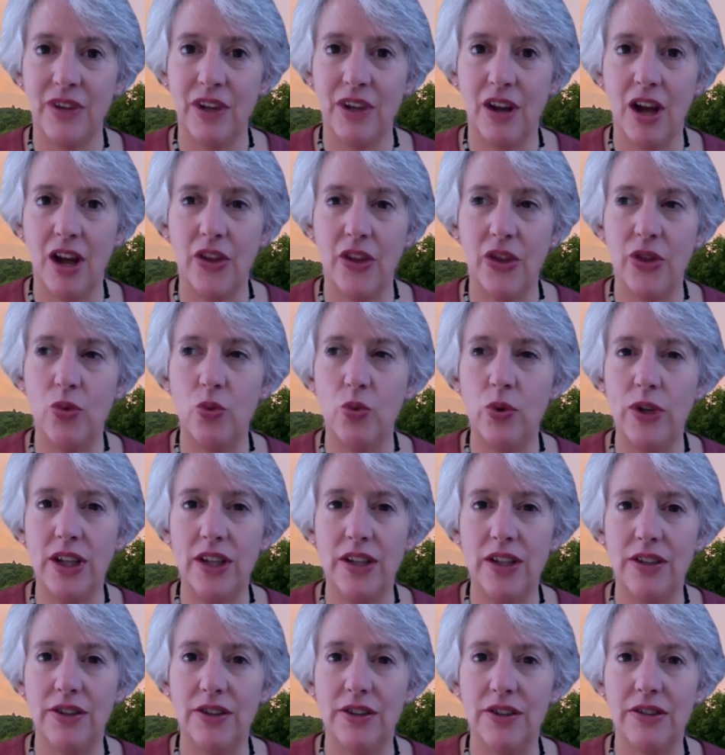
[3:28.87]
On the
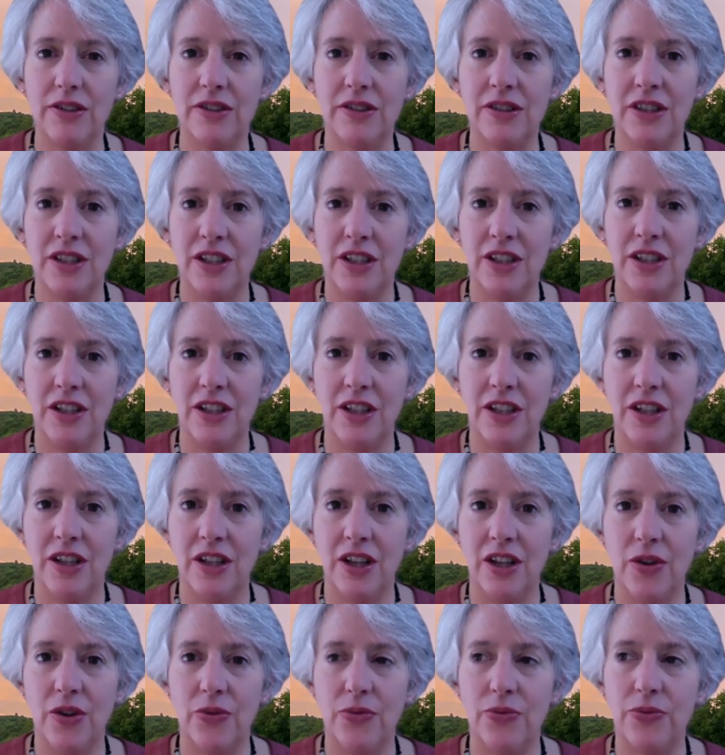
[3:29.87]
wheel
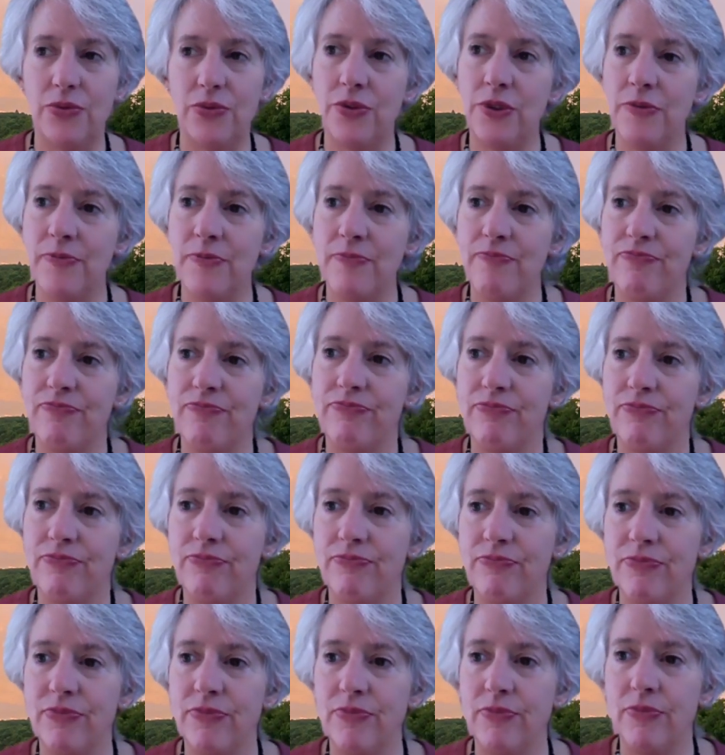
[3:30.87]
of
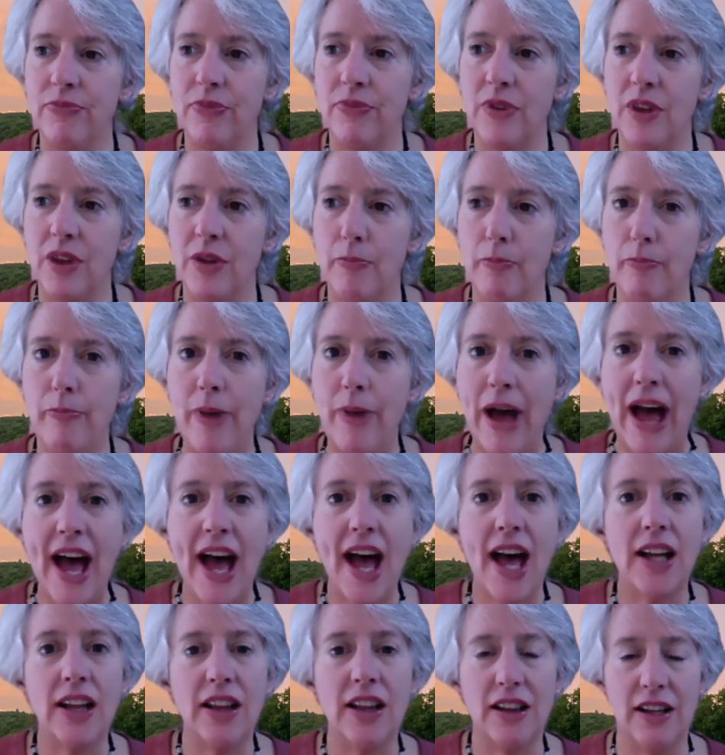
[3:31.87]

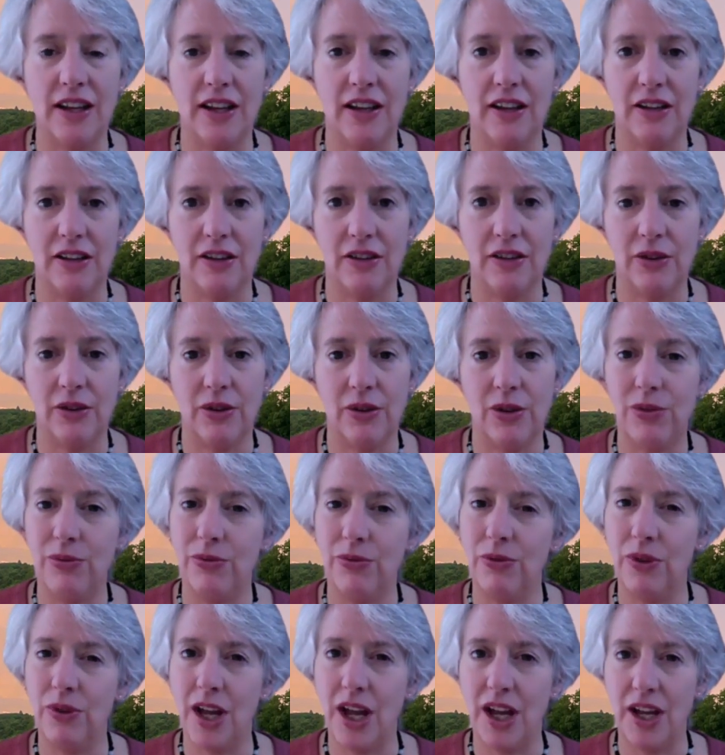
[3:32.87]
battling
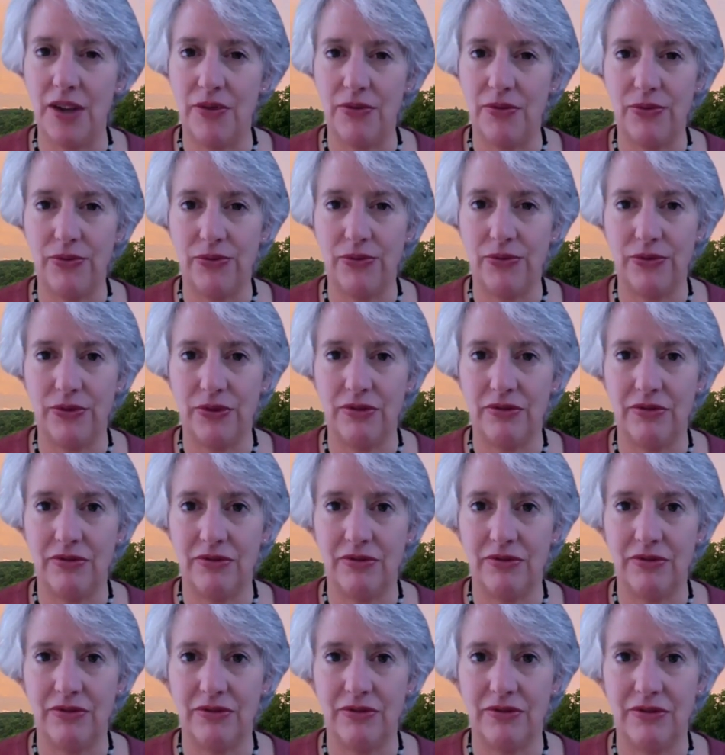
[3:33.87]
through life.
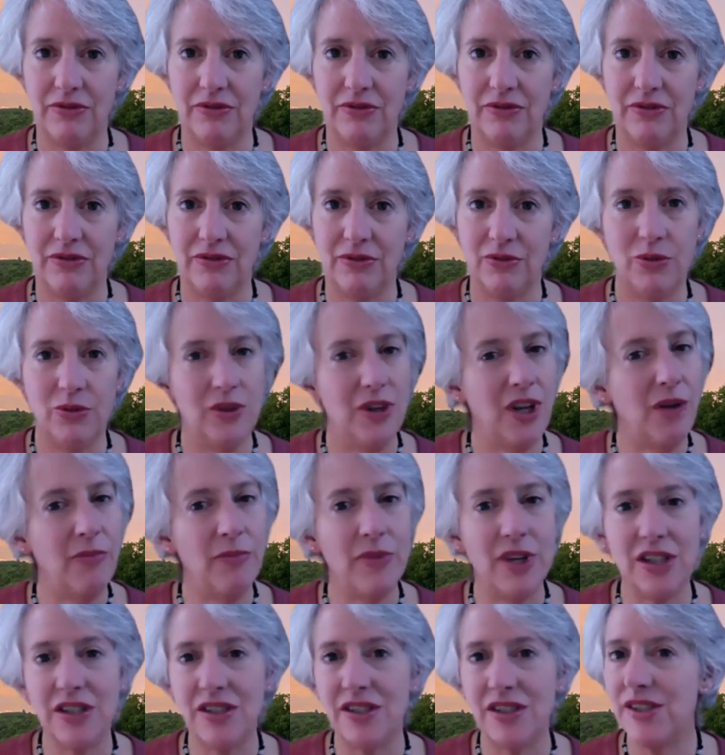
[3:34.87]
We're not
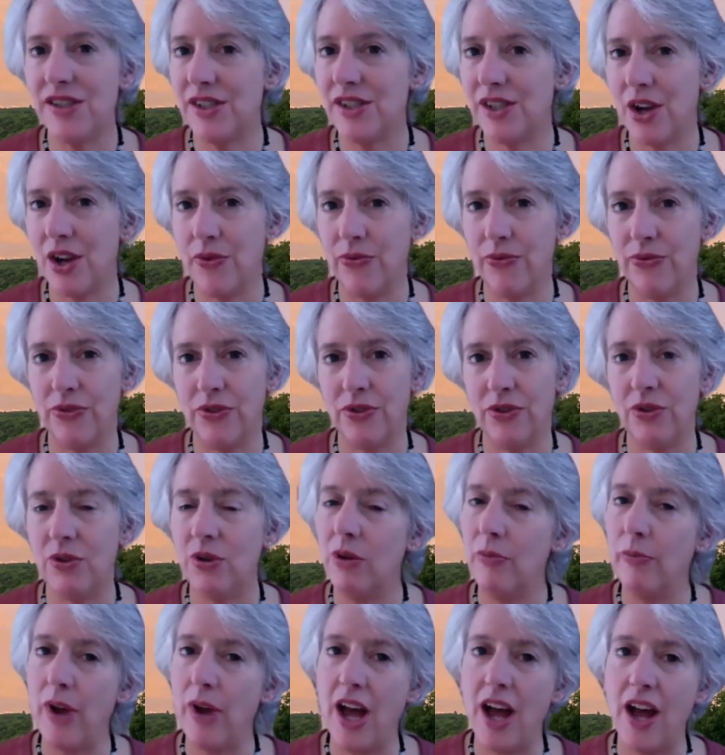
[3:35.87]
meant to suffer or
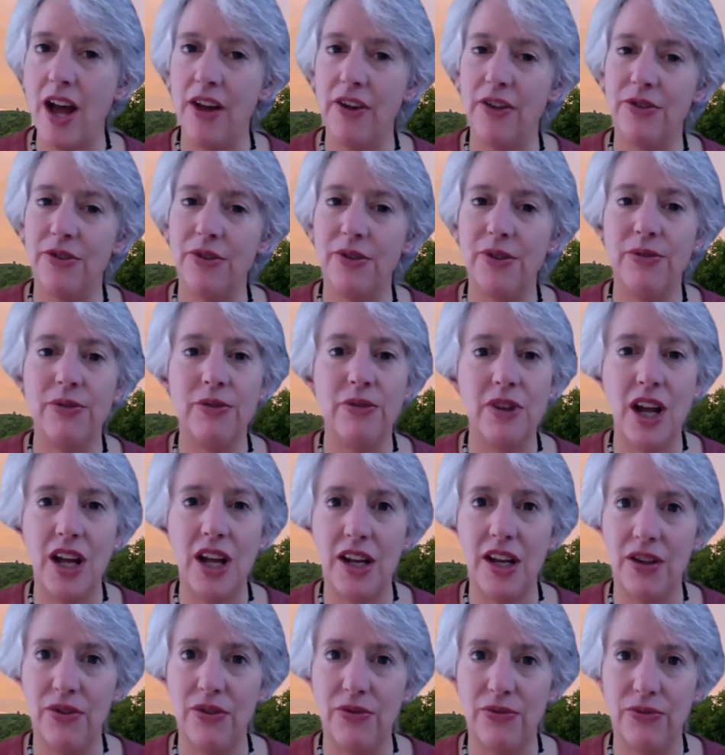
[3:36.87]
battle through
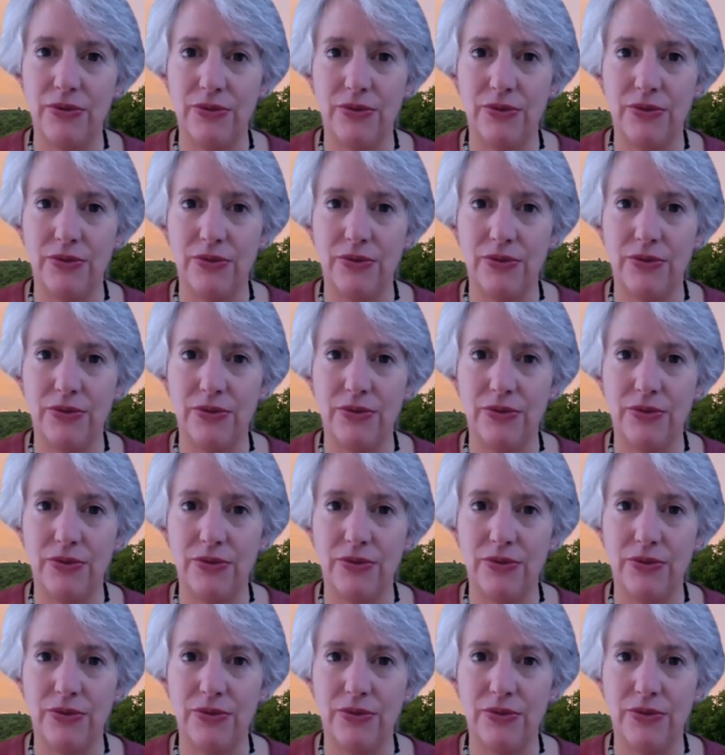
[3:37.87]
life.